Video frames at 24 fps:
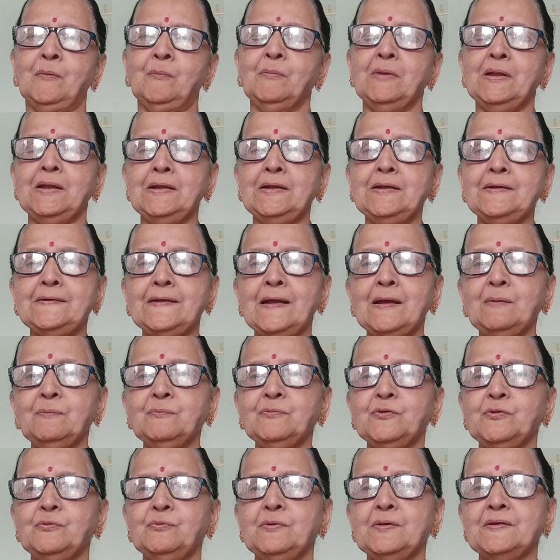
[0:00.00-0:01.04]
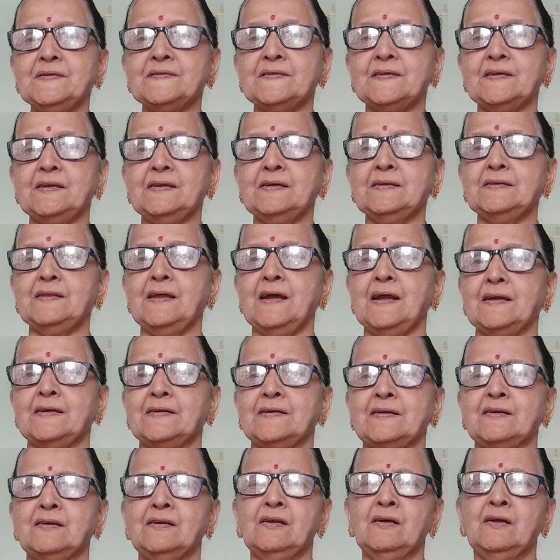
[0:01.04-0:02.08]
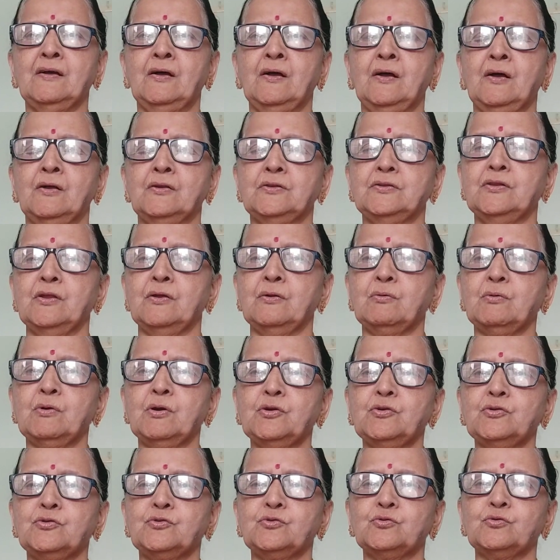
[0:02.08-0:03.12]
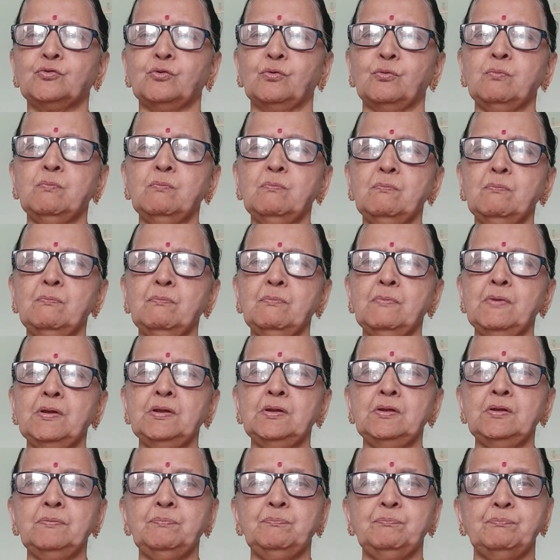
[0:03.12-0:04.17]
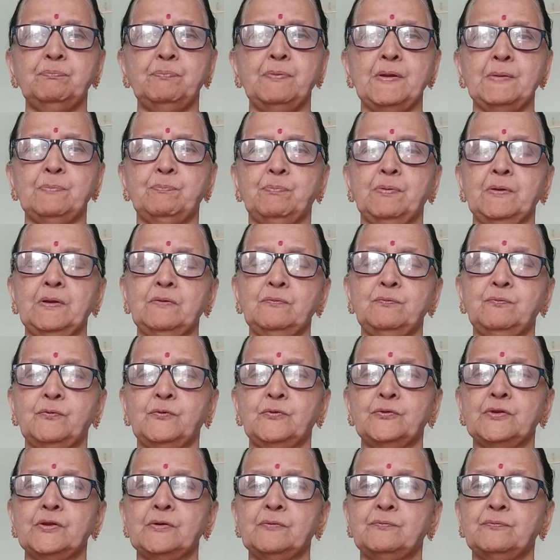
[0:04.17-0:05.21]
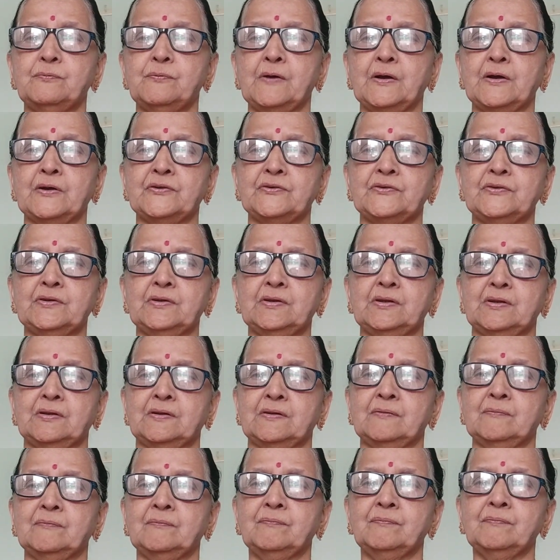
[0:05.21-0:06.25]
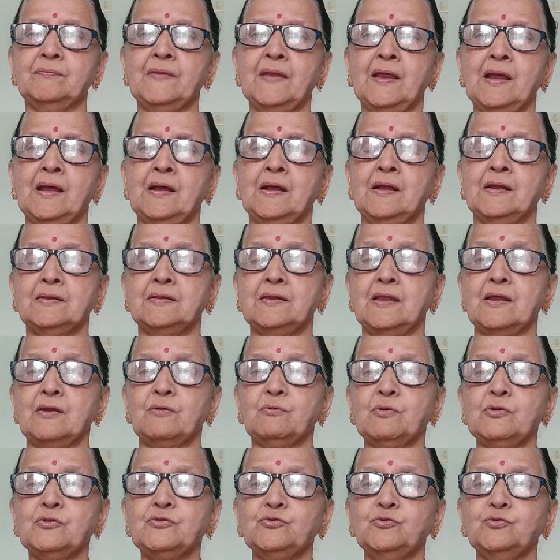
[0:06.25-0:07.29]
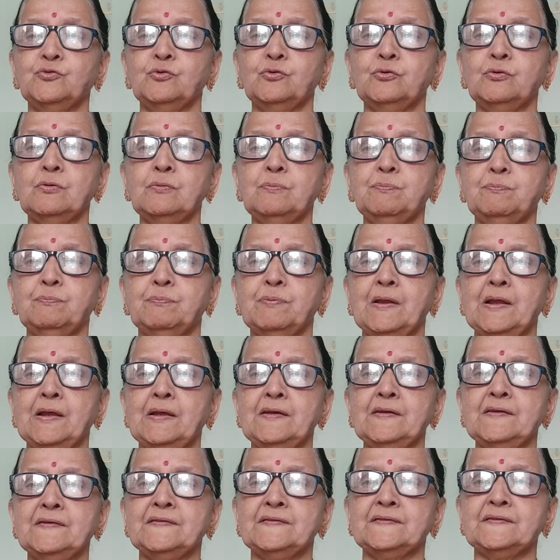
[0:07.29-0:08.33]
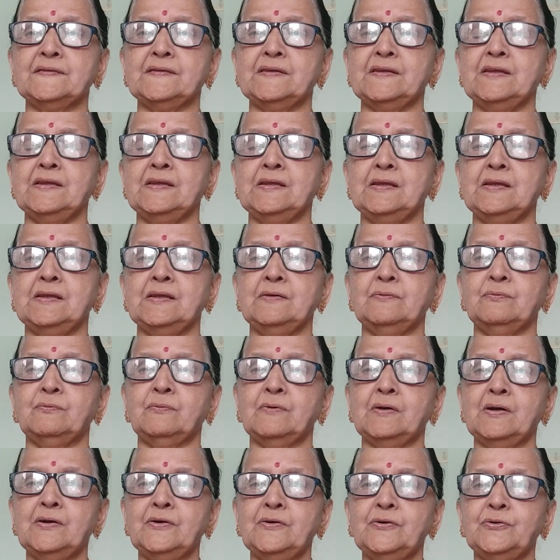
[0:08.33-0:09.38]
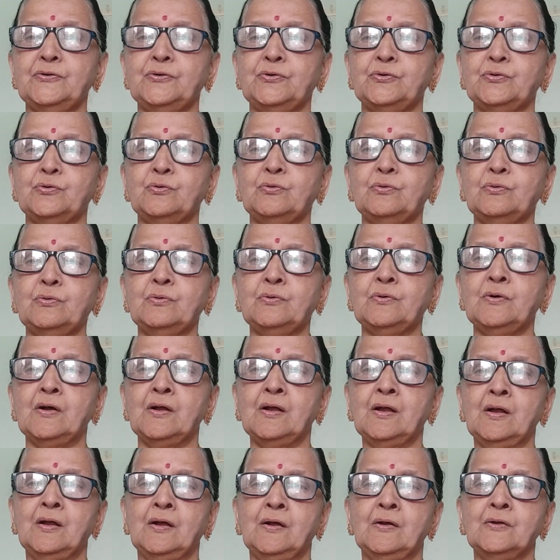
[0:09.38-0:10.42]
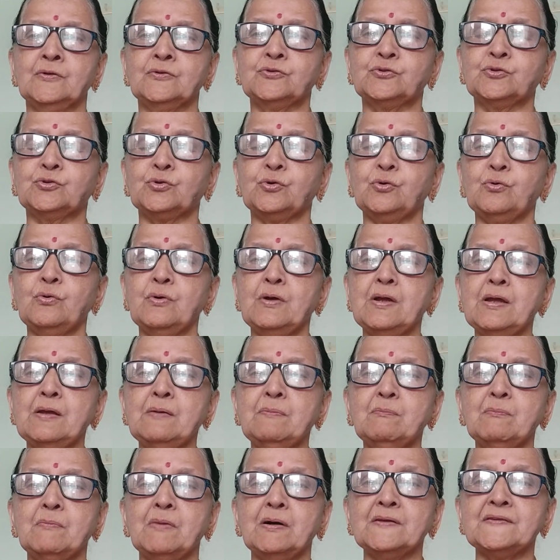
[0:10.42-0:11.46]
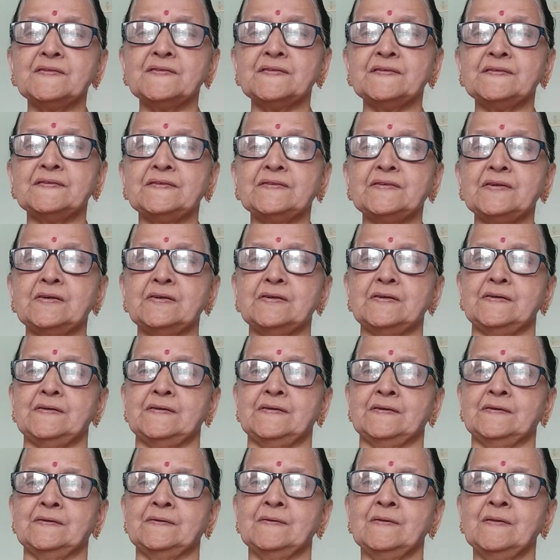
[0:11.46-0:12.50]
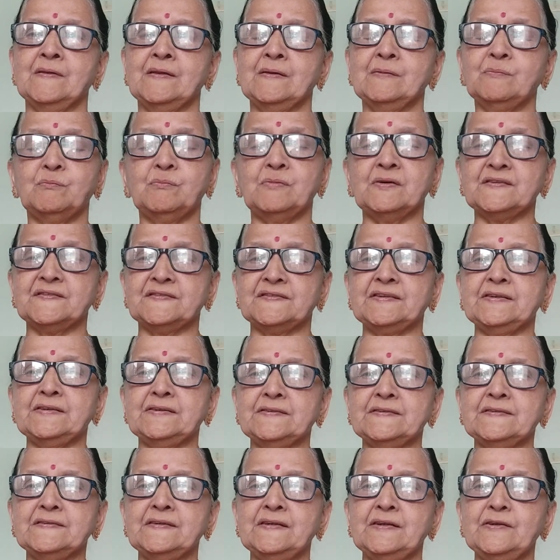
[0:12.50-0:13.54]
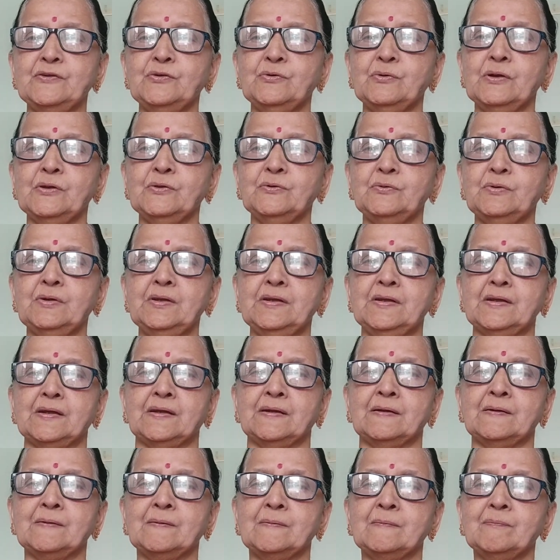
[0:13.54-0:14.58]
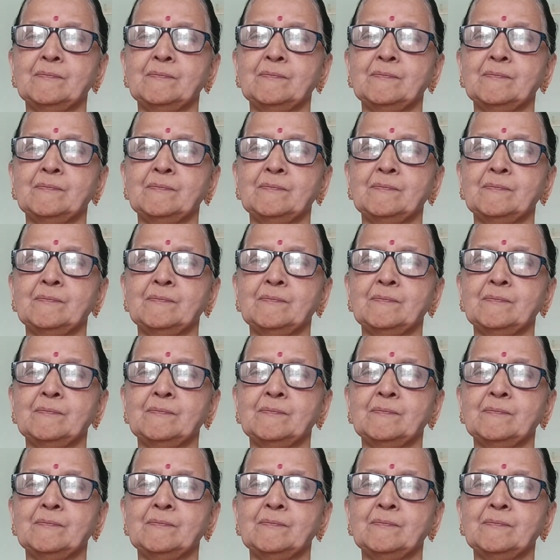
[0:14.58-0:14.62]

Many times we say that there are so many people for the function. There was no place even to throw a mustard. Mustard seed you are knowing.